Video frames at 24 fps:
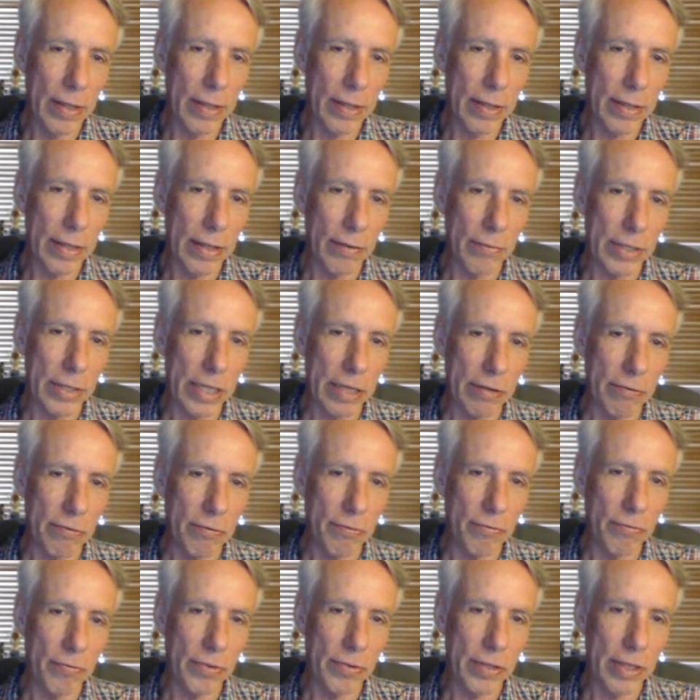I would give
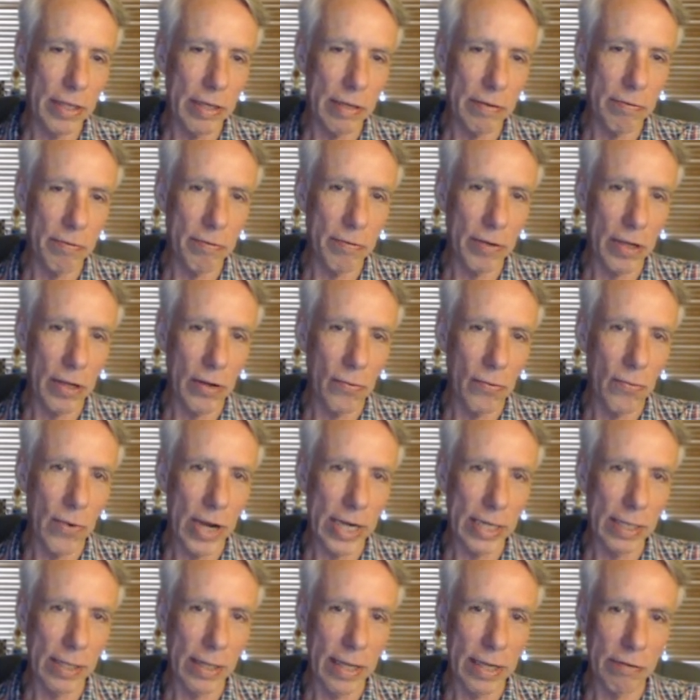give uh,
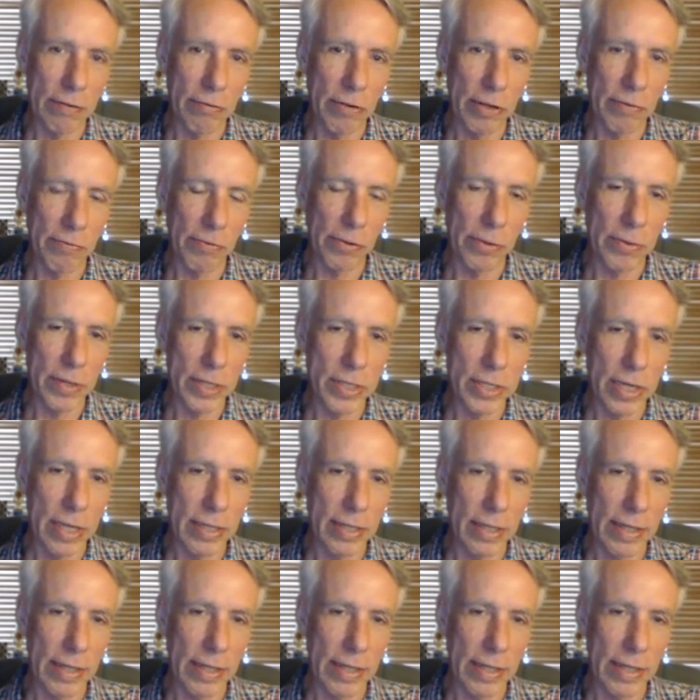white a lot of influence on the